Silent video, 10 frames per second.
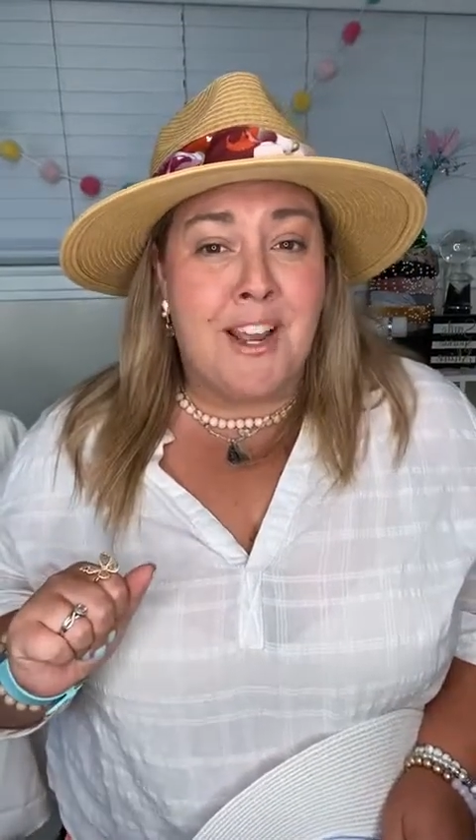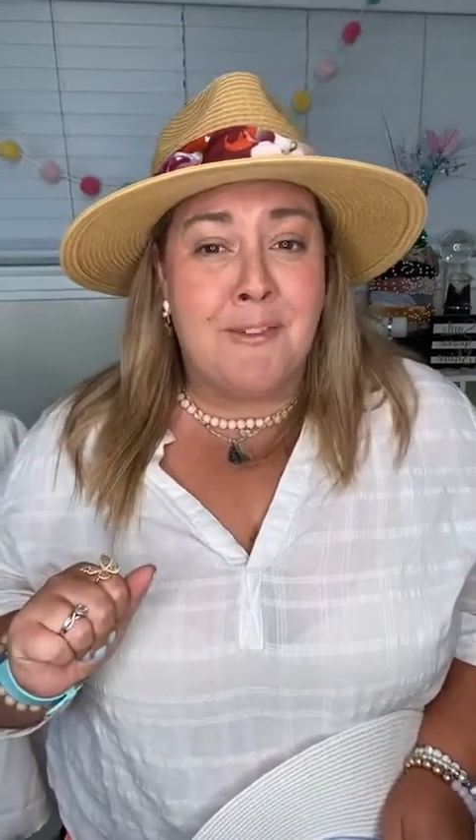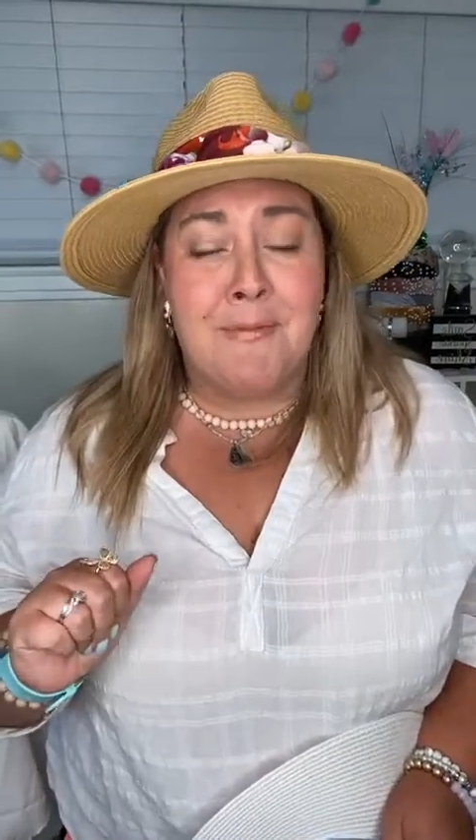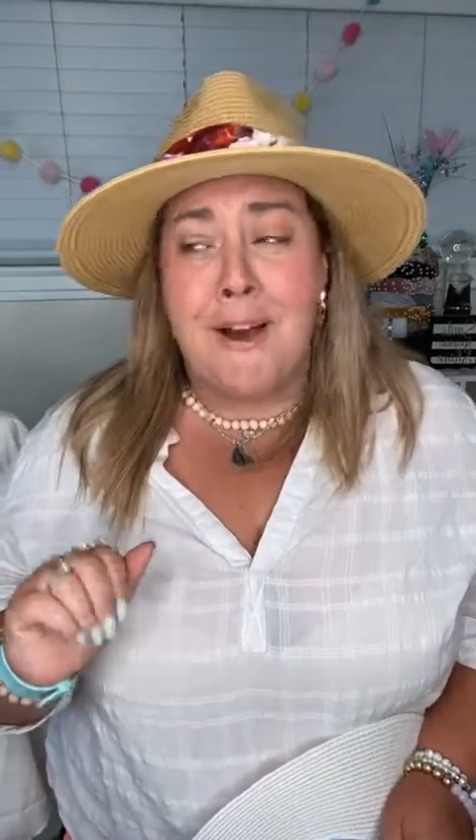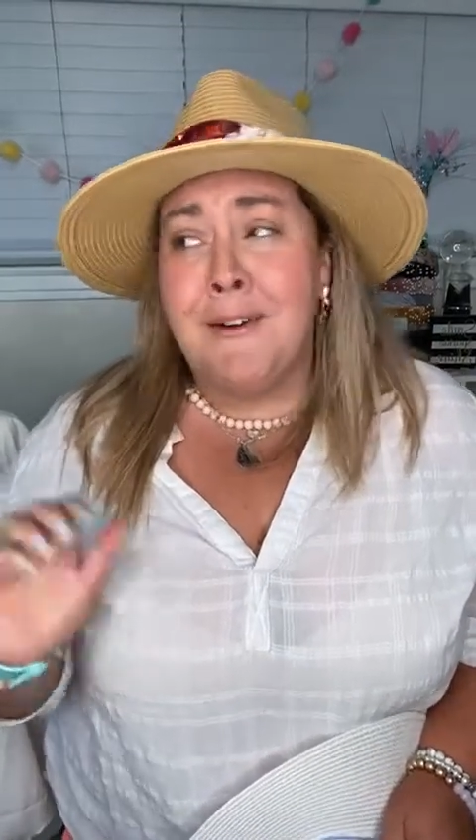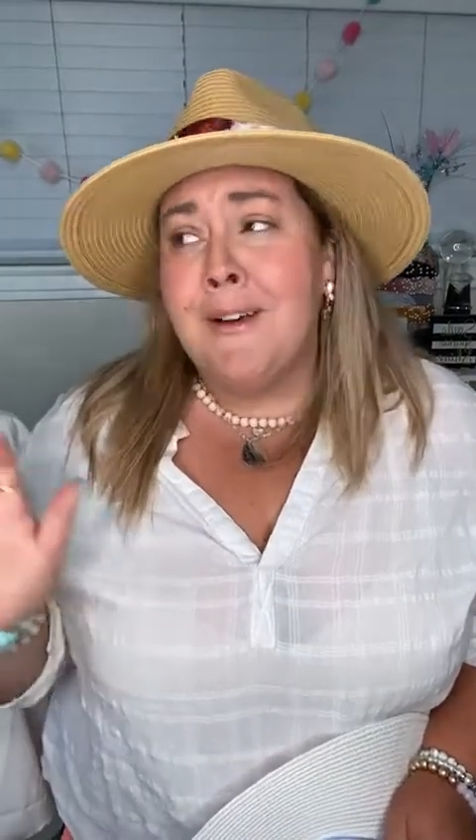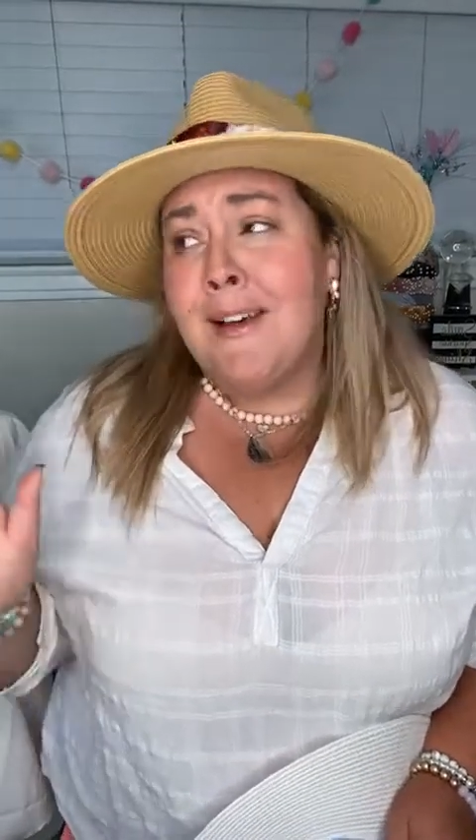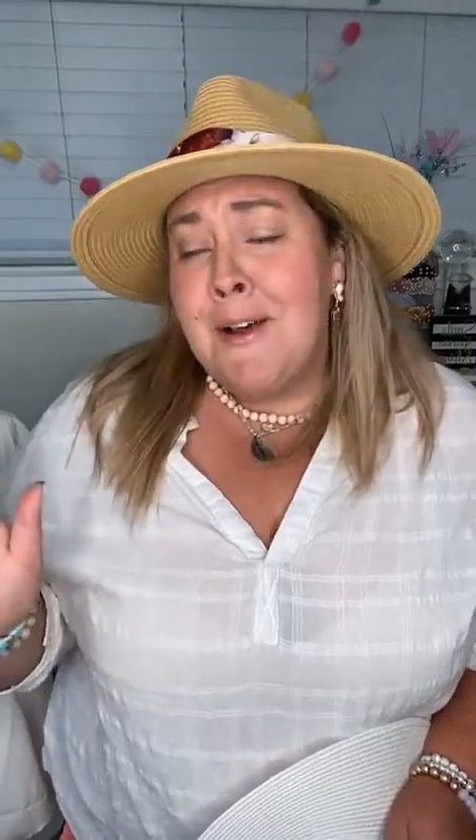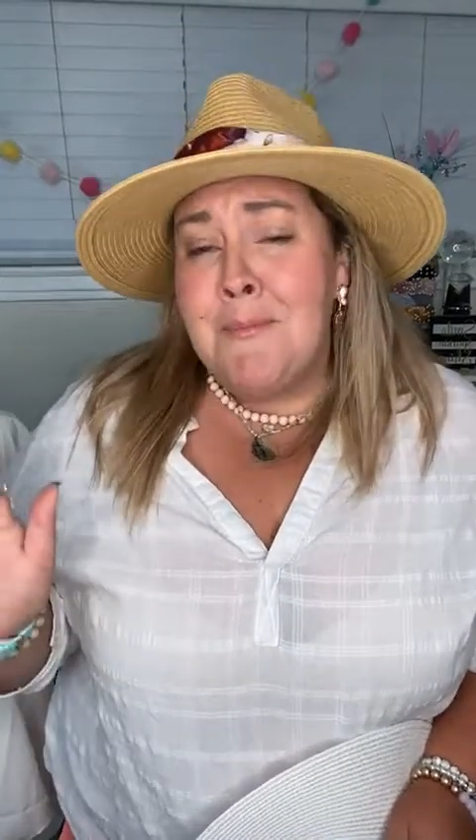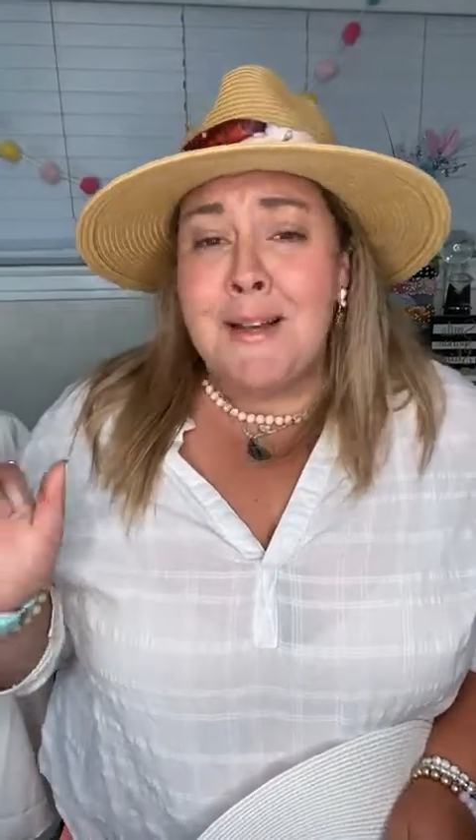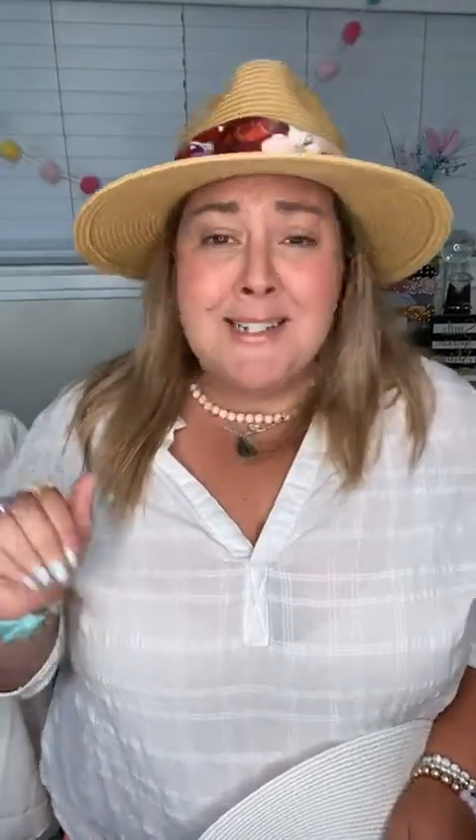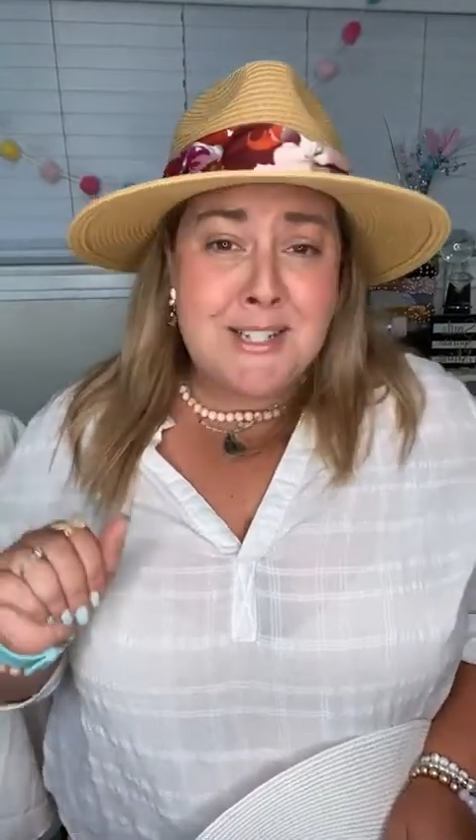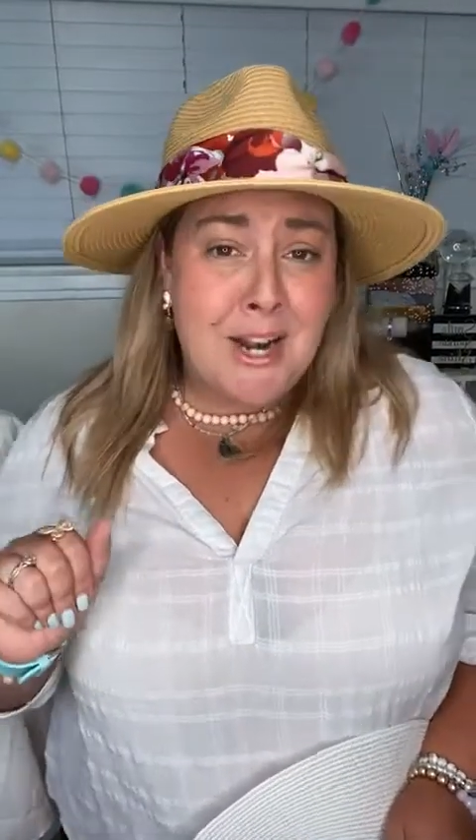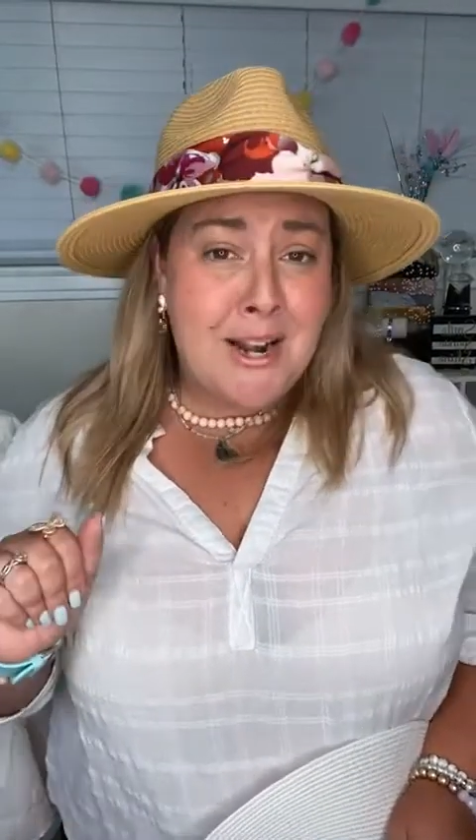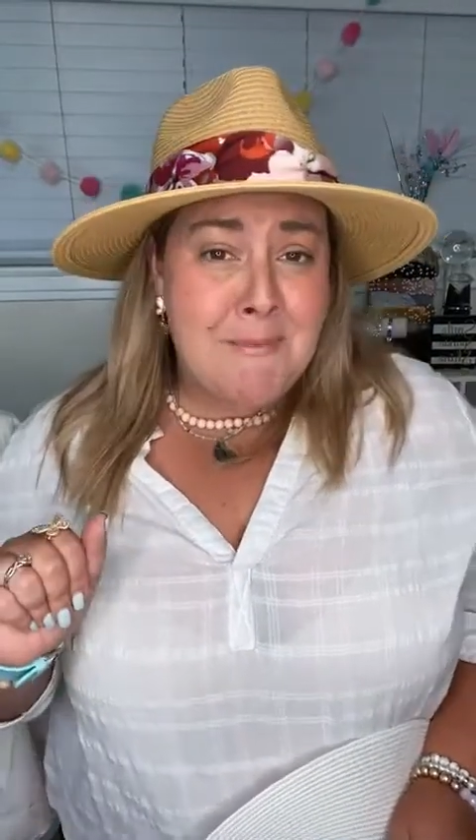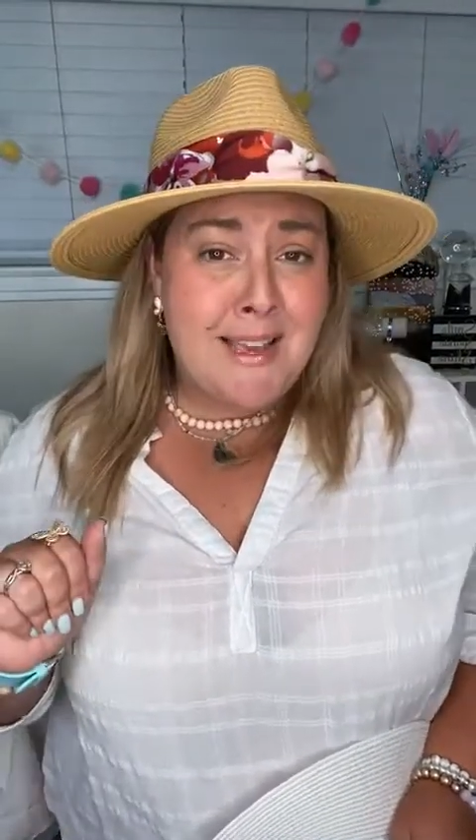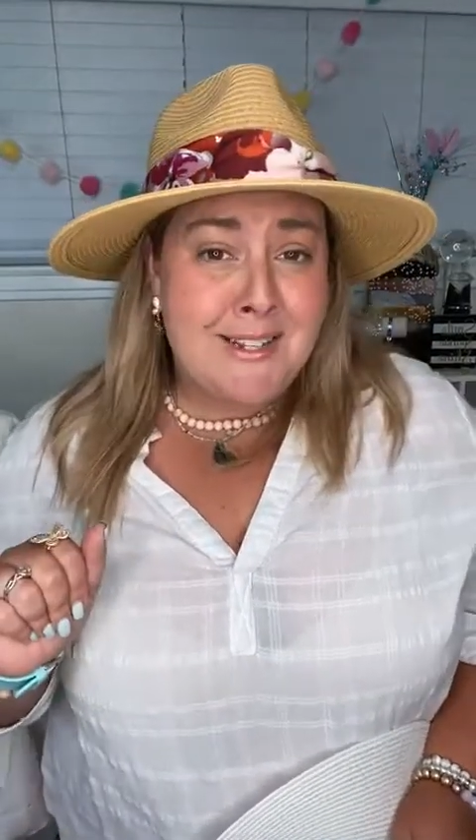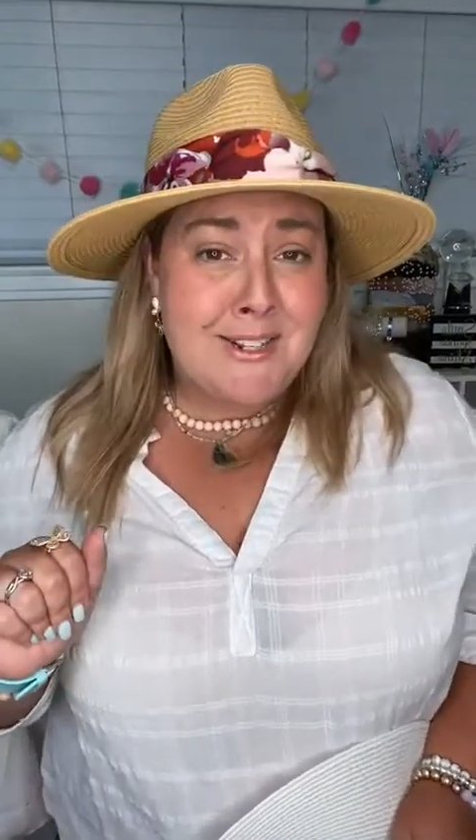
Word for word: info Plus, you're gonna be